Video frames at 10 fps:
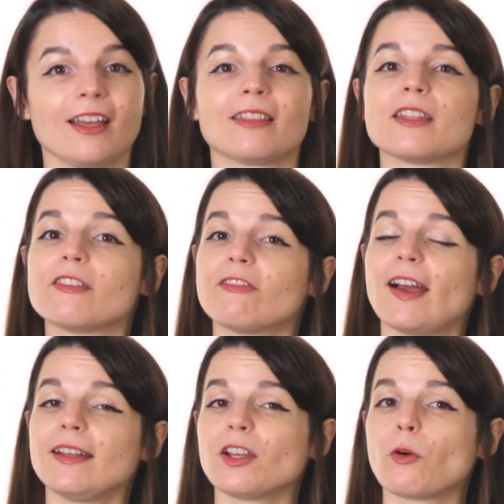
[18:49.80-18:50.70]
The
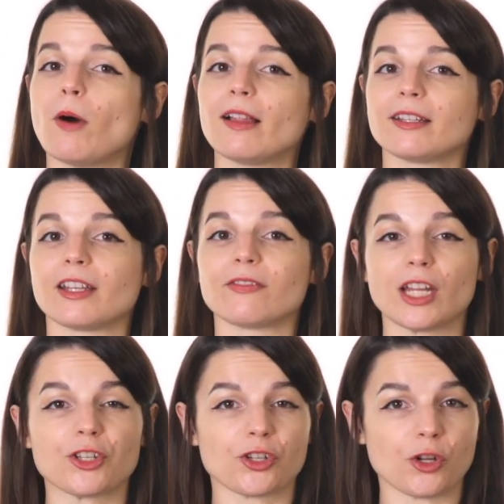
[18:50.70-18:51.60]
defining quality of
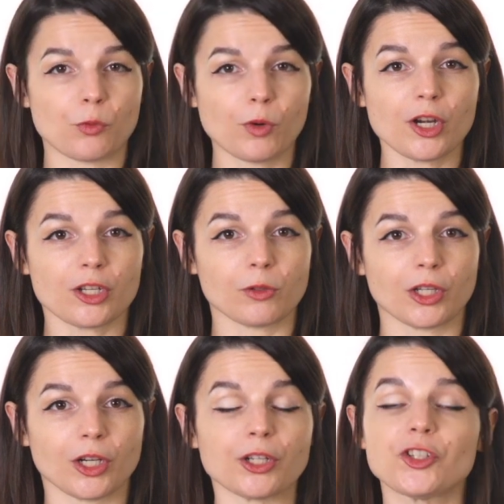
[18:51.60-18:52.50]
each new word you
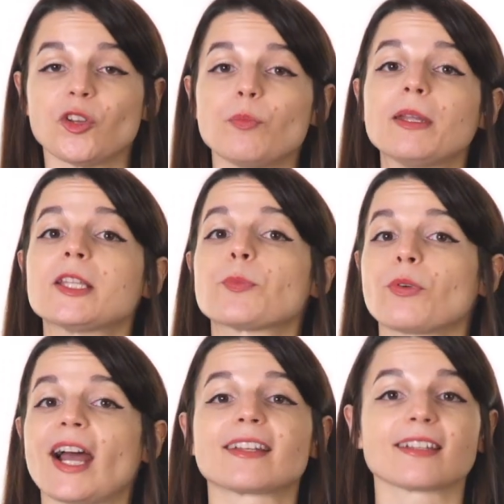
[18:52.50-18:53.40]
learn should be its
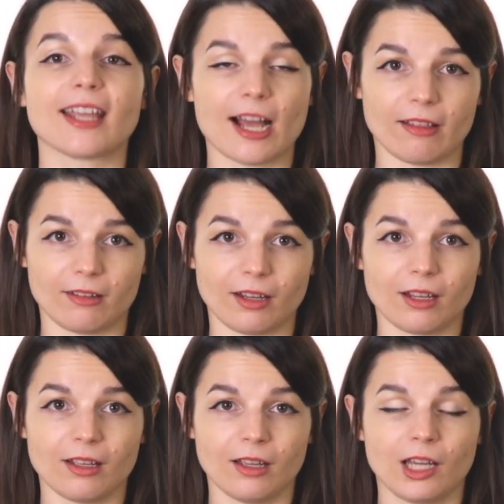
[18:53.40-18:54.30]
practicality.
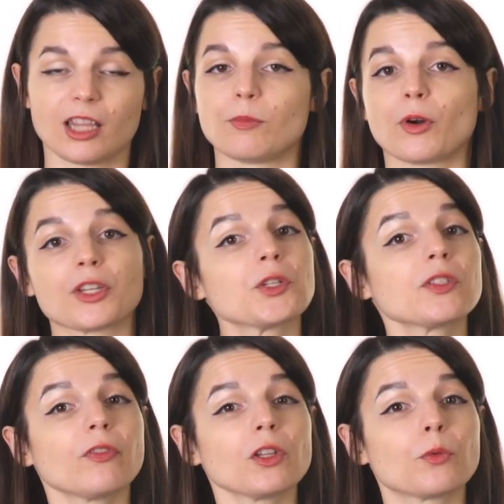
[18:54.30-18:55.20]
The more
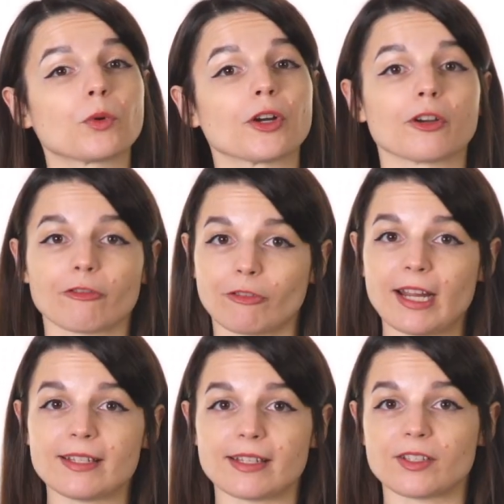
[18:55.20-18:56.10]
useful a word or
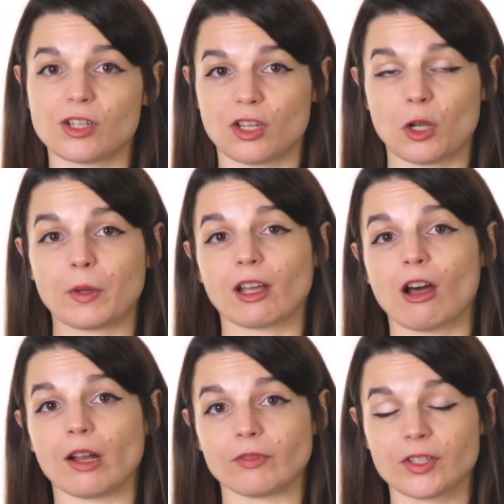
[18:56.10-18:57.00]
phrase is to you in a
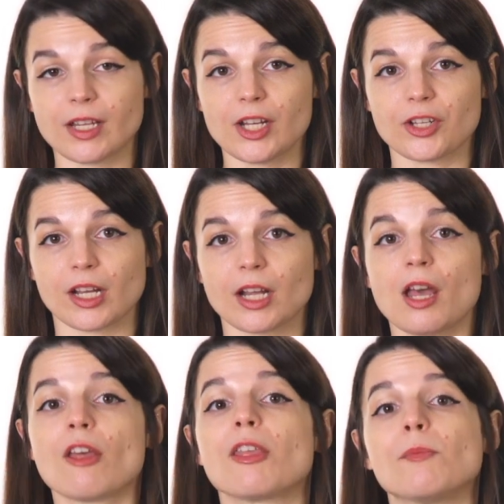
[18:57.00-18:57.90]
conversation,
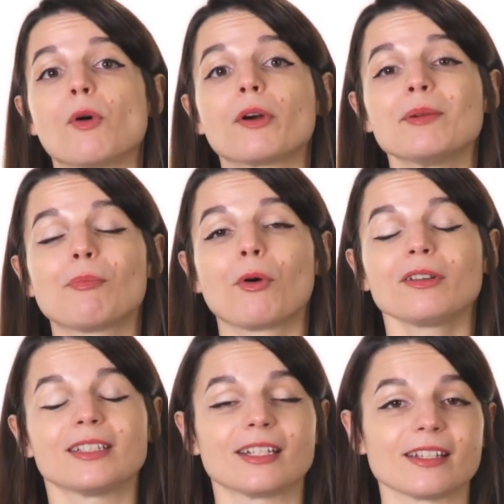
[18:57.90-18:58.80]
the more
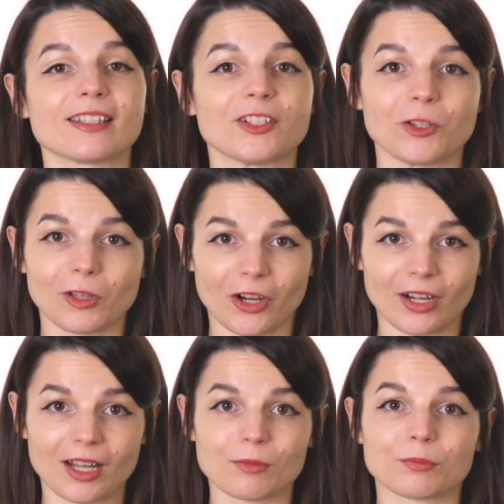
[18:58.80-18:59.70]
important it is that you learn it.